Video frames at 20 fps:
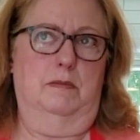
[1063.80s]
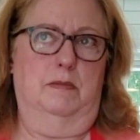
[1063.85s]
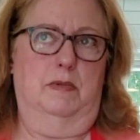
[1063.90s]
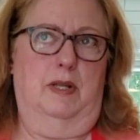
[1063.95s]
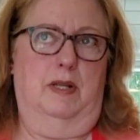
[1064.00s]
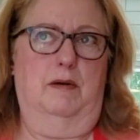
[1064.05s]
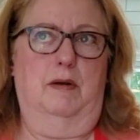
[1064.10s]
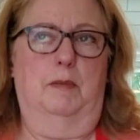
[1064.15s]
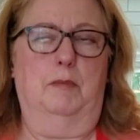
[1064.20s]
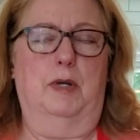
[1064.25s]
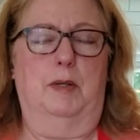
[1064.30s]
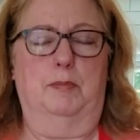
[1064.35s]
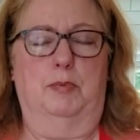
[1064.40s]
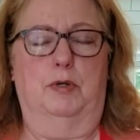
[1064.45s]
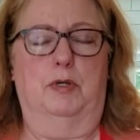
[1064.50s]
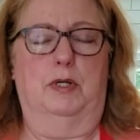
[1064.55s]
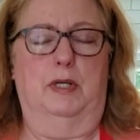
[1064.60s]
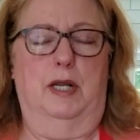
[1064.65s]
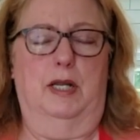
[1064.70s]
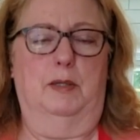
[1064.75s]
or I might put
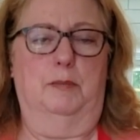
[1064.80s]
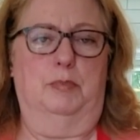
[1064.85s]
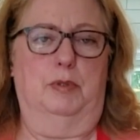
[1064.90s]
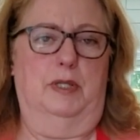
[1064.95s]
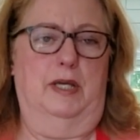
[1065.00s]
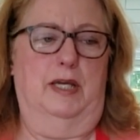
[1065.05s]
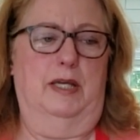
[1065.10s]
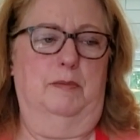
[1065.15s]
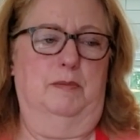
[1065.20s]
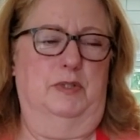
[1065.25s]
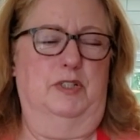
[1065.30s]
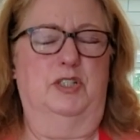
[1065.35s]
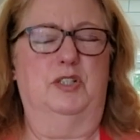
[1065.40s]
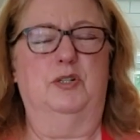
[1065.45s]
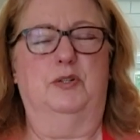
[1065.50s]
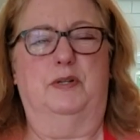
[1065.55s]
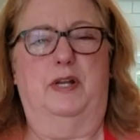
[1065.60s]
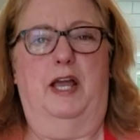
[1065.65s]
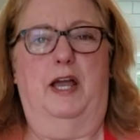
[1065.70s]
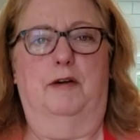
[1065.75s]
it on a plate, but you
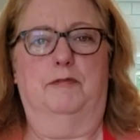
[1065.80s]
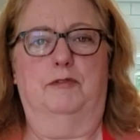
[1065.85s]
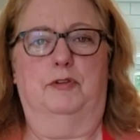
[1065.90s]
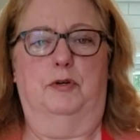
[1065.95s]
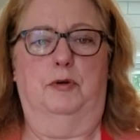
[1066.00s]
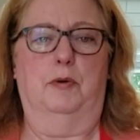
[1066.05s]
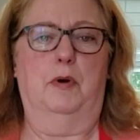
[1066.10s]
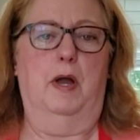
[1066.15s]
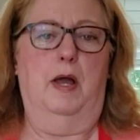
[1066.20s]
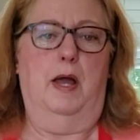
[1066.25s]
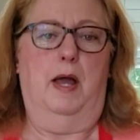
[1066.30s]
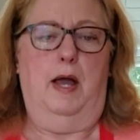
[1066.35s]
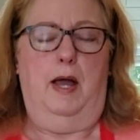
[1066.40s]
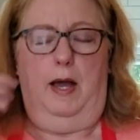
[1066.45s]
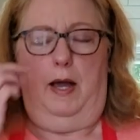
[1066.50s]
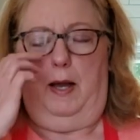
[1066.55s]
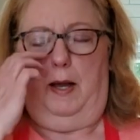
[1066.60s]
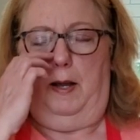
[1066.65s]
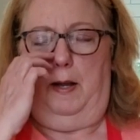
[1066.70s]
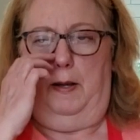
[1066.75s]
don't have to.
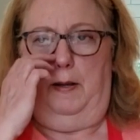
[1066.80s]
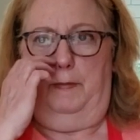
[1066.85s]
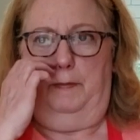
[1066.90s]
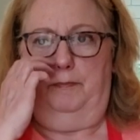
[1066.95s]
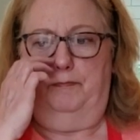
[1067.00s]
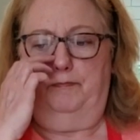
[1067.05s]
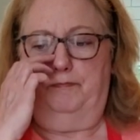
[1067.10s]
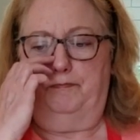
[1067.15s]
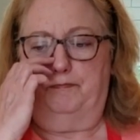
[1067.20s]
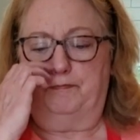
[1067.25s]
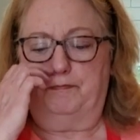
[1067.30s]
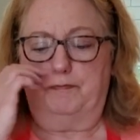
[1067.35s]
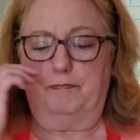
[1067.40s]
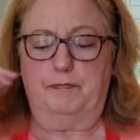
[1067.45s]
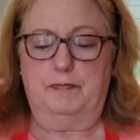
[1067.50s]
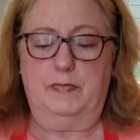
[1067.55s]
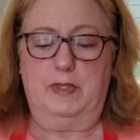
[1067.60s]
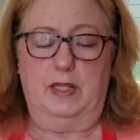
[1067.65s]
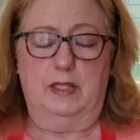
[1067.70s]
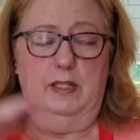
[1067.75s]
And
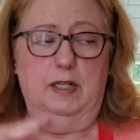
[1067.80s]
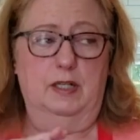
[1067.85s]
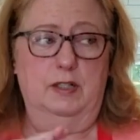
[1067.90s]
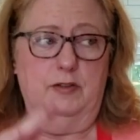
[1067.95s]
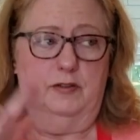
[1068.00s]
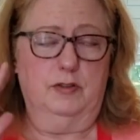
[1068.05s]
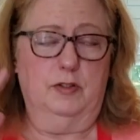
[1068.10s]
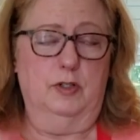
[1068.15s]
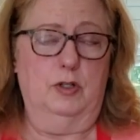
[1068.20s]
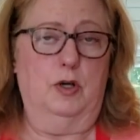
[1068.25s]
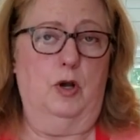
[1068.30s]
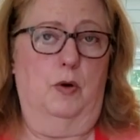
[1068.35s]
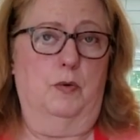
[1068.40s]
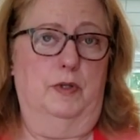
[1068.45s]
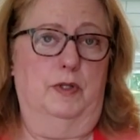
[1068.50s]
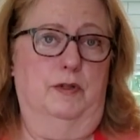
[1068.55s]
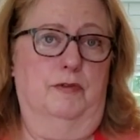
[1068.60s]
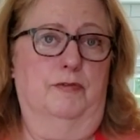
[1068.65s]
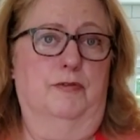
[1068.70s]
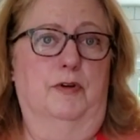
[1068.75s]
then it's going to go in
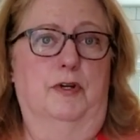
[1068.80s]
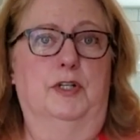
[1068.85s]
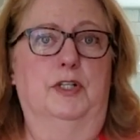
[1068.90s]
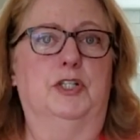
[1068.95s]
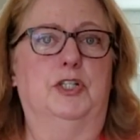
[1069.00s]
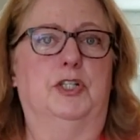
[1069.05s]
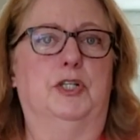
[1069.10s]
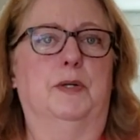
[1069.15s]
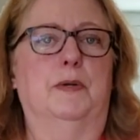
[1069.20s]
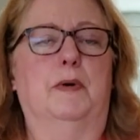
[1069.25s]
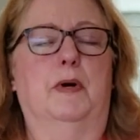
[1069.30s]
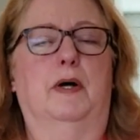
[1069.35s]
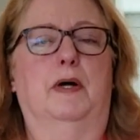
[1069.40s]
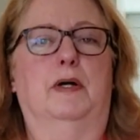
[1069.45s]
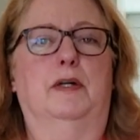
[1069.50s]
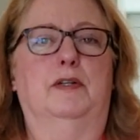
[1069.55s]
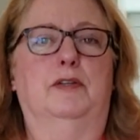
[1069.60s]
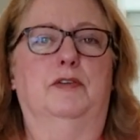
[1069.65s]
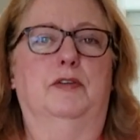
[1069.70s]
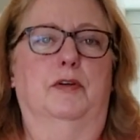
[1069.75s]
the fridge
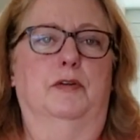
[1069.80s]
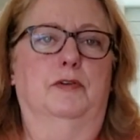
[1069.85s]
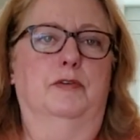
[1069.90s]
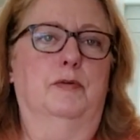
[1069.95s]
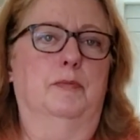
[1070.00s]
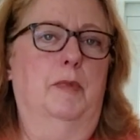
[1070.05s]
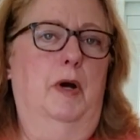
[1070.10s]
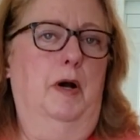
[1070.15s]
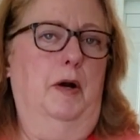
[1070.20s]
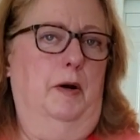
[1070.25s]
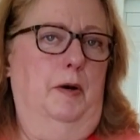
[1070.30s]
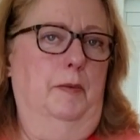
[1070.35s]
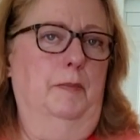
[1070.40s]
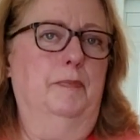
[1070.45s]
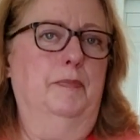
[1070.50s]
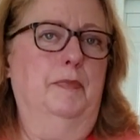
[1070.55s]
until tomorrow.